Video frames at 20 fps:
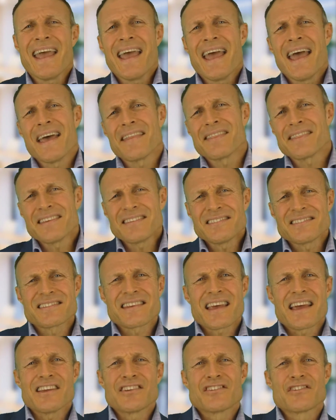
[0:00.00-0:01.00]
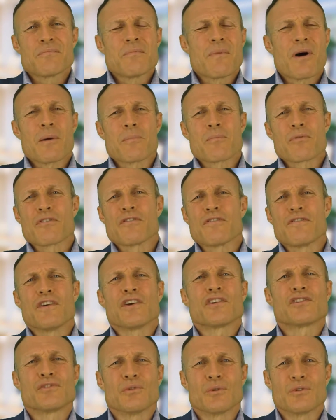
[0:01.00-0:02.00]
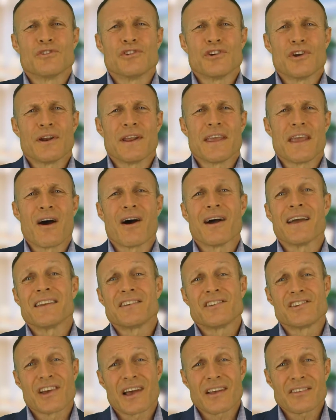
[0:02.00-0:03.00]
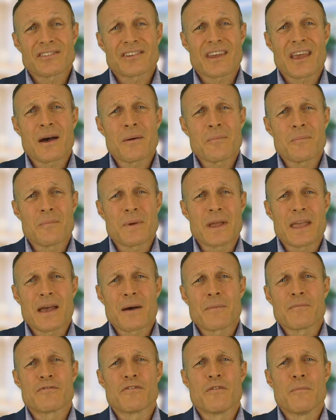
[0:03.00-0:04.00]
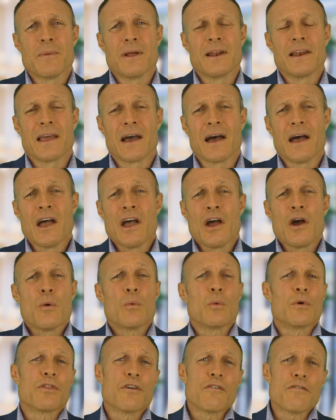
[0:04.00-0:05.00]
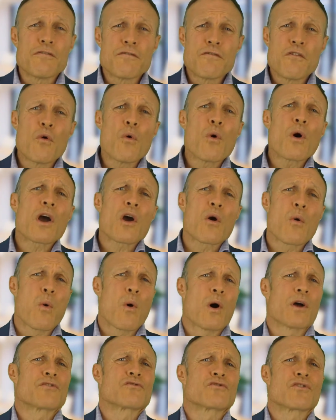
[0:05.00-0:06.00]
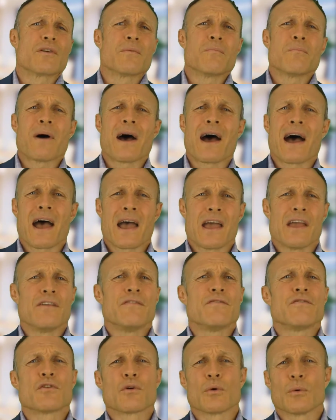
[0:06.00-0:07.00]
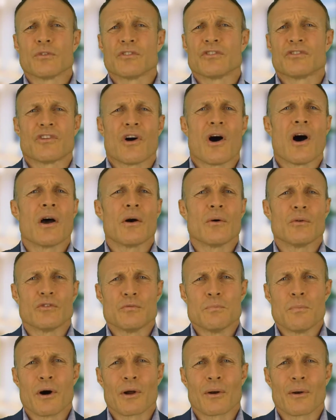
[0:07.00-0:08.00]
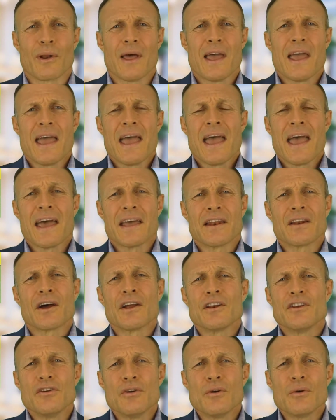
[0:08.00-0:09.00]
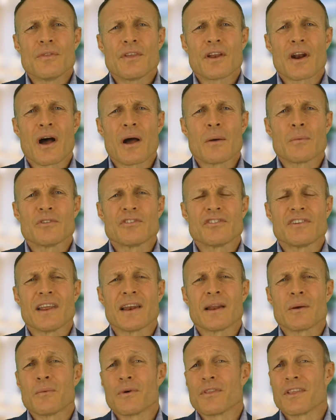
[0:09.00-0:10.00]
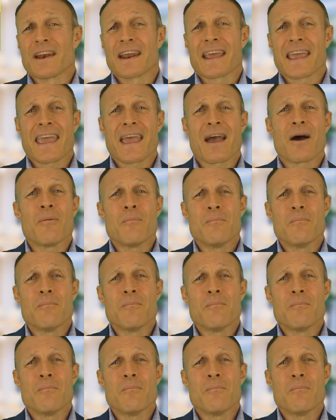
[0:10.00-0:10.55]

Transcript: At this stage of my professional journey, I had just become familiar with the 4-quadrant behavioural styles model, and I knew that I was dealing with an account